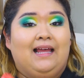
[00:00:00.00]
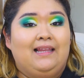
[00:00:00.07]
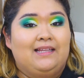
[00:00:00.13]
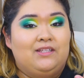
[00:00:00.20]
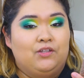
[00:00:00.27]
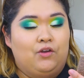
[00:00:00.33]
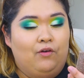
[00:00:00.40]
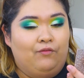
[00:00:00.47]
I
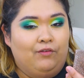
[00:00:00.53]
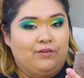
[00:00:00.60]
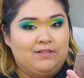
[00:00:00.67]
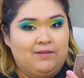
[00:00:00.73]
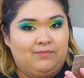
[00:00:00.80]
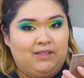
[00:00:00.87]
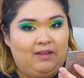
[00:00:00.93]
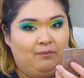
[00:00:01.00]
like to go for
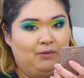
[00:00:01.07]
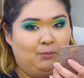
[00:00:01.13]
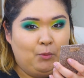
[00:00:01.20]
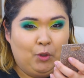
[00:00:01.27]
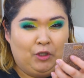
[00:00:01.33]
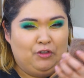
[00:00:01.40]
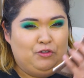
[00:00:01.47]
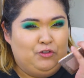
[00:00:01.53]
something
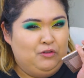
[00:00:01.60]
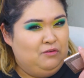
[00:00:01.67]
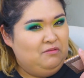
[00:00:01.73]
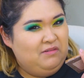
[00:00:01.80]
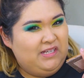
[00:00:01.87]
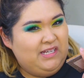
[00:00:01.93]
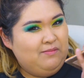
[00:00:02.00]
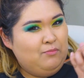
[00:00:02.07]
more
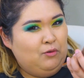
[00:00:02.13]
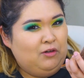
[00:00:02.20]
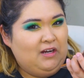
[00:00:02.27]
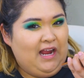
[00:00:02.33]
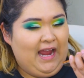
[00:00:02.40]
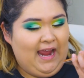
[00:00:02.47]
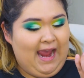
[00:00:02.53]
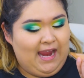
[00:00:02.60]
dewy, more
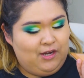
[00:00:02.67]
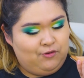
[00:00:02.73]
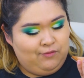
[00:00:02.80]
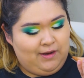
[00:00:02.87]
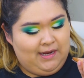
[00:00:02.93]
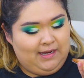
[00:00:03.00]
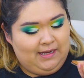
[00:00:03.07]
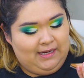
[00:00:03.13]

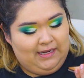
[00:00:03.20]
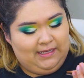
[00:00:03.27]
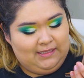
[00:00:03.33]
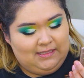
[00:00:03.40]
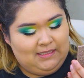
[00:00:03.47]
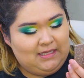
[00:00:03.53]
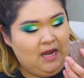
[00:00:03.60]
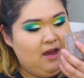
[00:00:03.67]
hydrating and
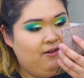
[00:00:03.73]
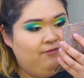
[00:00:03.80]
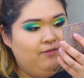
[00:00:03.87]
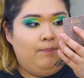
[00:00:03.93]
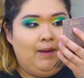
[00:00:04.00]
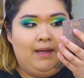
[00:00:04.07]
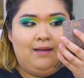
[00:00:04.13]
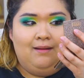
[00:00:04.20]

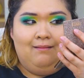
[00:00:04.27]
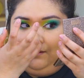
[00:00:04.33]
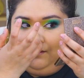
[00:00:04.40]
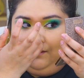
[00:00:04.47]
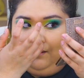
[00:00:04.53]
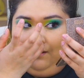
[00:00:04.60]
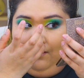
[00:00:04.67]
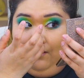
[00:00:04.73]
stuff. But
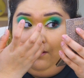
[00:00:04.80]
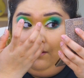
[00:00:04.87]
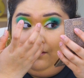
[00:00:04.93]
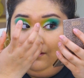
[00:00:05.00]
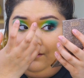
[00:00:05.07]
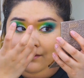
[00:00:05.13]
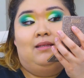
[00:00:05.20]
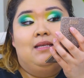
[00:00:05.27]

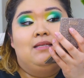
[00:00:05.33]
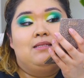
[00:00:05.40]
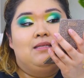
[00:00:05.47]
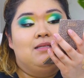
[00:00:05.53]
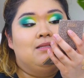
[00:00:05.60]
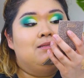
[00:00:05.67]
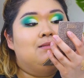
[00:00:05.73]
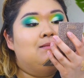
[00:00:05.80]
yo, this
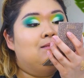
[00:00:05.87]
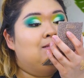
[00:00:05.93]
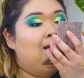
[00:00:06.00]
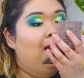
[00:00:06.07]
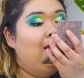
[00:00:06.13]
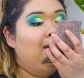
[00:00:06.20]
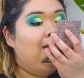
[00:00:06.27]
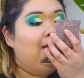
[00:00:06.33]
is
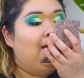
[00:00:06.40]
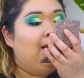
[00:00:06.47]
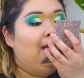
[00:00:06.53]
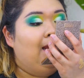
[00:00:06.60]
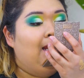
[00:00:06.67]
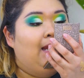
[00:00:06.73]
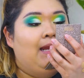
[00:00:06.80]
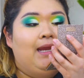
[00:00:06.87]

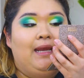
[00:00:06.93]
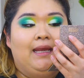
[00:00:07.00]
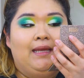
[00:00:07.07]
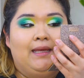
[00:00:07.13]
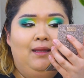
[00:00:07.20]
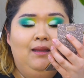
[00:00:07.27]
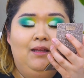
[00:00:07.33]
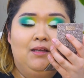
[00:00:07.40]
stunning.
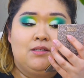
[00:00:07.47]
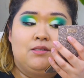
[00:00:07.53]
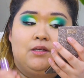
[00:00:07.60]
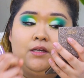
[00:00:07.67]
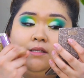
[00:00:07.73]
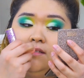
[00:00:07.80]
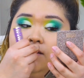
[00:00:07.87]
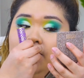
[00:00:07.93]
It looks
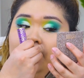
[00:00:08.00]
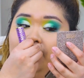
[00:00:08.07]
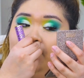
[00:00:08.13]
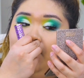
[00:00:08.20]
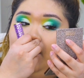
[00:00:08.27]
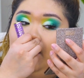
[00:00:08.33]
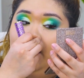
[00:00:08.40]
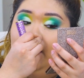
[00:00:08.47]
good so
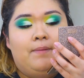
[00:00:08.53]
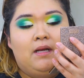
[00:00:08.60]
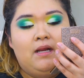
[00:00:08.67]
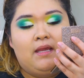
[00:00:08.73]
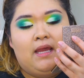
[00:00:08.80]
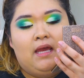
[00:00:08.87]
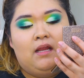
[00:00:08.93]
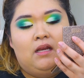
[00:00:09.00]
far, but
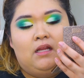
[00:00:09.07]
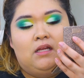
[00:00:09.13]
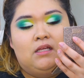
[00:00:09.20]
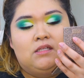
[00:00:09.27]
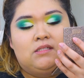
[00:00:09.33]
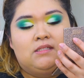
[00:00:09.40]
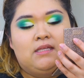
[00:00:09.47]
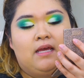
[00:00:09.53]
again, it
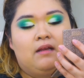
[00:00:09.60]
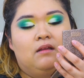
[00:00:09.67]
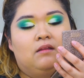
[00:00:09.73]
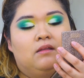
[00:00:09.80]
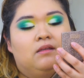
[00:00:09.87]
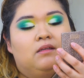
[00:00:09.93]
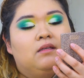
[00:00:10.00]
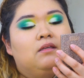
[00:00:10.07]
is
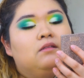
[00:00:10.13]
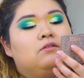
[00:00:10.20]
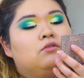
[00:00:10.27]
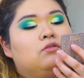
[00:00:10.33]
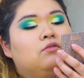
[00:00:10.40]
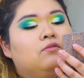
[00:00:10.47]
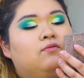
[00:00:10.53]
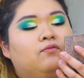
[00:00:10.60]
settling
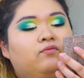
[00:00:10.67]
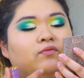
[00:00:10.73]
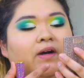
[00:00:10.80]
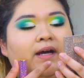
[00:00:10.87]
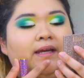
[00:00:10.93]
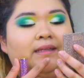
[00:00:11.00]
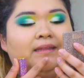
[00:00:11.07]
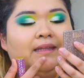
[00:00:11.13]
into
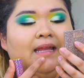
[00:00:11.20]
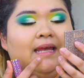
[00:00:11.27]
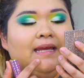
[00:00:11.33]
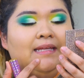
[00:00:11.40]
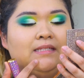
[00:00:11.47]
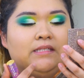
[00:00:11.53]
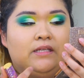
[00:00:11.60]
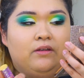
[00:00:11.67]
fine
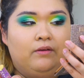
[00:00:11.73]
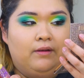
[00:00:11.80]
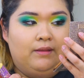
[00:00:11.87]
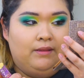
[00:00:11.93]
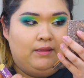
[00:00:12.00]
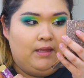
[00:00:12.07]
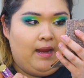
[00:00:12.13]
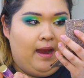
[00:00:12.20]
lines here
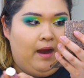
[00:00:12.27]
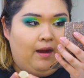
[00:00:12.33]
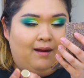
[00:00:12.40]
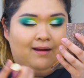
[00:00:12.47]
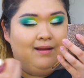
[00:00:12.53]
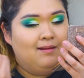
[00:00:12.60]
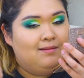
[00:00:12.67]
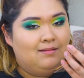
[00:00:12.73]
and
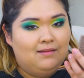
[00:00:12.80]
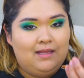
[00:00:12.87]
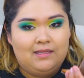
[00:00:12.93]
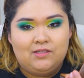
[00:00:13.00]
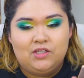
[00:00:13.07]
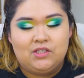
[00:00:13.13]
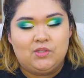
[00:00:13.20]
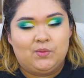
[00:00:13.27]
there.
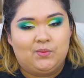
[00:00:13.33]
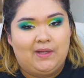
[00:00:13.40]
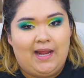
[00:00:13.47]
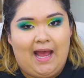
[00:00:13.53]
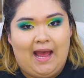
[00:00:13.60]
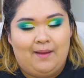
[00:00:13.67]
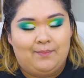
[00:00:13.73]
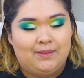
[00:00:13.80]
That's just what
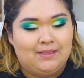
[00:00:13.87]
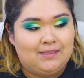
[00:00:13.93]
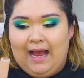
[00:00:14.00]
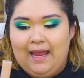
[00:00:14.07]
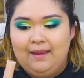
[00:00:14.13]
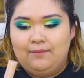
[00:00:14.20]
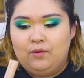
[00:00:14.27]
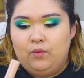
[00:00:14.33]
happens.
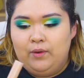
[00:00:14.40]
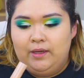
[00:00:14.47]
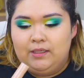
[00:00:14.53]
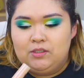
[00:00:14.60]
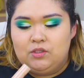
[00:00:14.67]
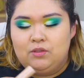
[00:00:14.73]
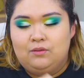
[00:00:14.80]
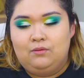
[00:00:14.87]
I'm
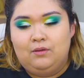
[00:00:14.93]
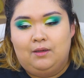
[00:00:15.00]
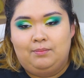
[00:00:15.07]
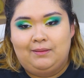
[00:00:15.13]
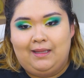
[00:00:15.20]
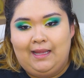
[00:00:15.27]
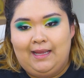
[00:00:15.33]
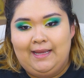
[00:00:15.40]
going to
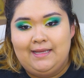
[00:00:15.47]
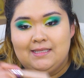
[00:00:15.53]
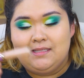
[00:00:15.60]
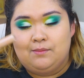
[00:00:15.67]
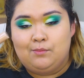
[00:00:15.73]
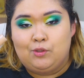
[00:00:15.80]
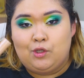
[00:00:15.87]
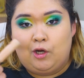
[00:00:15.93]
apply
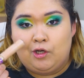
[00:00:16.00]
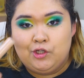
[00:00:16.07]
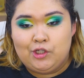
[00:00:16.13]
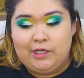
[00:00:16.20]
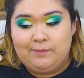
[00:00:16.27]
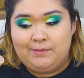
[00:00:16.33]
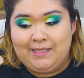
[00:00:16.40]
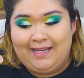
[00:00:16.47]
some Tarte
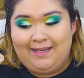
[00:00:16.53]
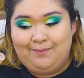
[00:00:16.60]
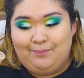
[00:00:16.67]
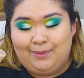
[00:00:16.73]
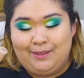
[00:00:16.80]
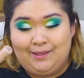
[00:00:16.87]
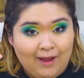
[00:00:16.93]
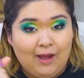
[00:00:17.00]
Shape Tape
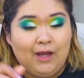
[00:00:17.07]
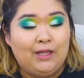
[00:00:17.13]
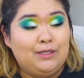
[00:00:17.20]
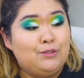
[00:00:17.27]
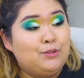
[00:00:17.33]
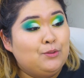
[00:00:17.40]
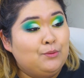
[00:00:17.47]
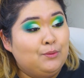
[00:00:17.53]

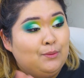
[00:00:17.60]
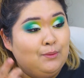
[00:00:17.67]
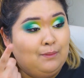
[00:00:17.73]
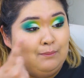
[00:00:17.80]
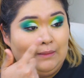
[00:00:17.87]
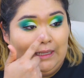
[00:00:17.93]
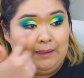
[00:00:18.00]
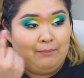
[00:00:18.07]
onto
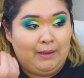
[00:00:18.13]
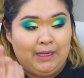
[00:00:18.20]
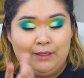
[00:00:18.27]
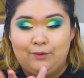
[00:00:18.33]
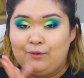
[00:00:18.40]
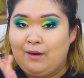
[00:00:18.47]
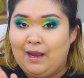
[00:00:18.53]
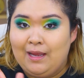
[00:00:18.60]
like my
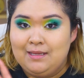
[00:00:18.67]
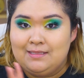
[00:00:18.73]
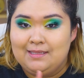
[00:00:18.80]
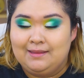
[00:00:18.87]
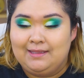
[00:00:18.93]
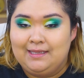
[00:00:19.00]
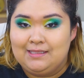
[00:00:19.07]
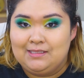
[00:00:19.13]
under eyes
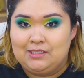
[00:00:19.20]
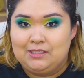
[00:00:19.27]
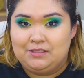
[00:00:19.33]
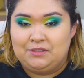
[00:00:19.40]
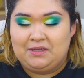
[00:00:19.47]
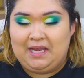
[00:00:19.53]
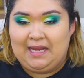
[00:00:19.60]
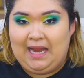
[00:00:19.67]
and things, just
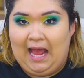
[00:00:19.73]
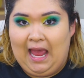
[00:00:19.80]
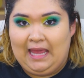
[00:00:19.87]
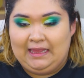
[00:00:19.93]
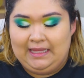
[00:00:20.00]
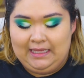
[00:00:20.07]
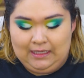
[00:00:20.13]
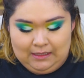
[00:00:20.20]
to kind of
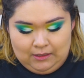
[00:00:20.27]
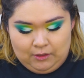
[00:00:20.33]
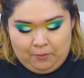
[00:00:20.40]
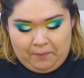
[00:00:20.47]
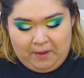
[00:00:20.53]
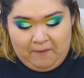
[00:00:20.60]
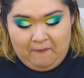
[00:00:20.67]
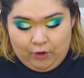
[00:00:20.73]
highlight a little
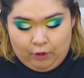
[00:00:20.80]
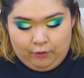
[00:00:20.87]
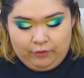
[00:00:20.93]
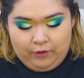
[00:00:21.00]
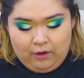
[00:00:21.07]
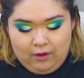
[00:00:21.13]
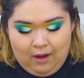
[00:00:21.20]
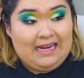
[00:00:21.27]
bit
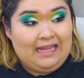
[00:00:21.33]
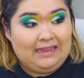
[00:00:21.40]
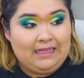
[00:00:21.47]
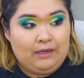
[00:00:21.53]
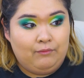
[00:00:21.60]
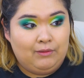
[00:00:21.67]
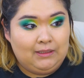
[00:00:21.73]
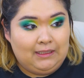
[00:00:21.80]
further. Not that
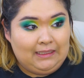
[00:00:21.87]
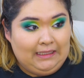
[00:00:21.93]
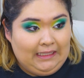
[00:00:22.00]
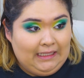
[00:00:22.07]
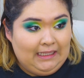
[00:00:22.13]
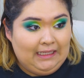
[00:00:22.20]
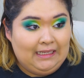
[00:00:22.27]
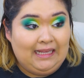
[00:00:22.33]
I really
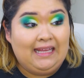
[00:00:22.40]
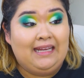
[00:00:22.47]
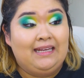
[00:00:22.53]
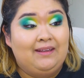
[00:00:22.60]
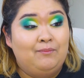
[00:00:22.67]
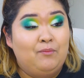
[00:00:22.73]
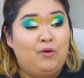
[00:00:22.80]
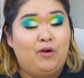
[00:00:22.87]
need
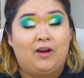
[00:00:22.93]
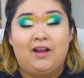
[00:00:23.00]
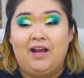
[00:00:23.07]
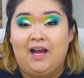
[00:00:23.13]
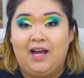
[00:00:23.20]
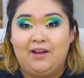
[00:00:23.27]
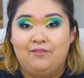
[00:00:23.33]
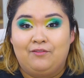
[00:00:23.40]
any more
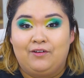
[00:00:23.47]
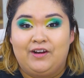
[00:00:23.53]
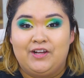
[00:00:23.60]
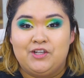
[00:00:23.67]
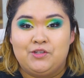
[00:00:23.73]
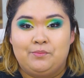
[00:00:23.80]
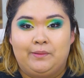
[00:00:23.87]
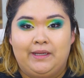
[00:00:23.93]

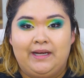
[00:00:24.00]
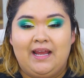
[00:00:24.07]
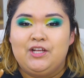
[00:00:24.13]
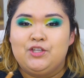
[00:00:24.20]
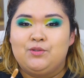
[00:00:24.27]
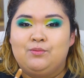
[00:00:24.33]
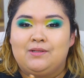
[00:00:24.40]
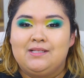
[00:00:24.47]
coverage, but I
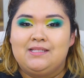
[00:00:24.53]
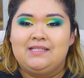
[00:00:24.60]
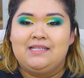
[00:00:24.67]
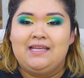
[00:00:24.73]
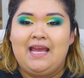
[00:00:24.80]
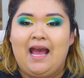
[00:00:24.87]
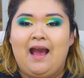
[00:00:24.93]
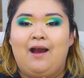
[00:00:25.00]
just want to
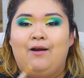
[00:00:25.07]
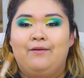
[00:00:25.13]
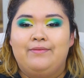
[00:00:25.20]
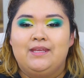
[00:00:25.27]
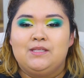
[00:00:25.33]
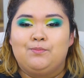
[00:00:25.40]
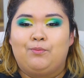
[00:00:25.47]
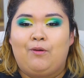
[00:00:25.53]
see how
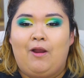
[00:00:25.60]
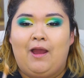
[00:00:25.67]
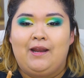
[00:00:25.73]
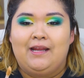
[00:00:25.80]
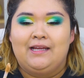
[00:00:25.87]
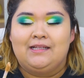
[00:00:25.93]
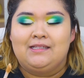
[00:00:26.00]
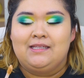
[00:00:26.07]
this
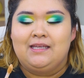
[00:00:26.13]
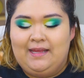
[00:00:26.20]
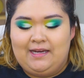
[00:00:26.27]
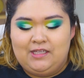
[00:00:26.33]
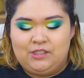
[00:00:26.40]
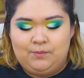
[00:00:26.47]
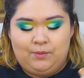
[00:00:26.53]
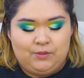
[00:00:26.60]
product that
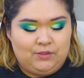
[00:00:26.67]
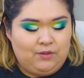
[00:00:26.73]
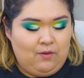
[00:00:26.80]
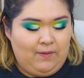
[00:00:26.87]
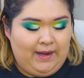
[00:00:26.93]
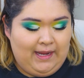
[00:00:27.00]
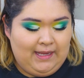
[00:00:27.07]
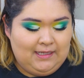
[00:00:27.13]
is supposed to go
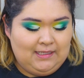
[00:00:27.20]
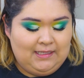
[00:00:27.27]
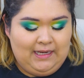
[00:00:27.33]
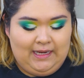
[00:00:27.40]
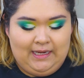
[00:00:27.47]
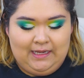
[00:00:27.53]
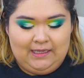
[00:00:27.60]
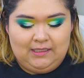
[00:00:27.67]
hand in
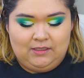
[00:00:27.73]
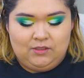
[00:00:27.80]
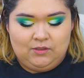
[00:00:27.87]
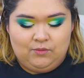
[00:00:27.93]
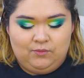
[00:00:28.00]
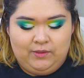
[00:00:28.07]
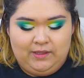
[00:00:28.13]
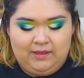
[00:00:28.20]
hand
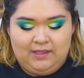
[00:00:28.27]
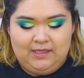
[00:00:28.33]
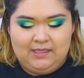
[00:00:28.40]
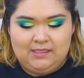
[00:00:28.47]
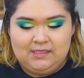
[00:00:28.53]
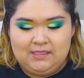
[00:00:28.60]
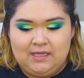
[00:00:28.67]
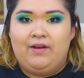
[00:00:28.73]
with
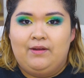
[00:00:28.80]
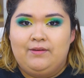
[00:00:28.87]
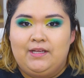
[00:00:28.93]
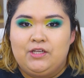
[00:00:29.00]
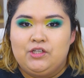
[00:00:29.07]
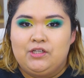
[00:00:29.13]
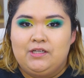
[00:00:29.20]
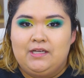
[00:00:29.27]
this
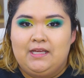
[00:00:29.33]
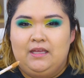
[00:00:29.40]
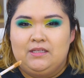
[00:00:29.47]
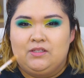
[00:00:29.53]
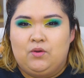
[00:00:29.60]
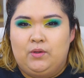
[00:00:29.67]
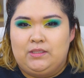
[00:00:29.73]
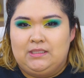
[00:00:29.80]
foundation
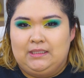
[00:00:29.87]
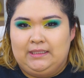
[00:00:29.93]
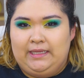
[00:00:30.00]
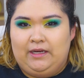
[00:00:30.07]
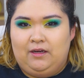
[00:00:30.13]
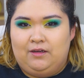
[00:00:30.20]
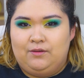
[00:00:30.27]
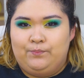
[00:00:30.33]
is going to
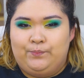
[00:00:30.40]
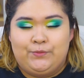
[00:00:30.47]
layer.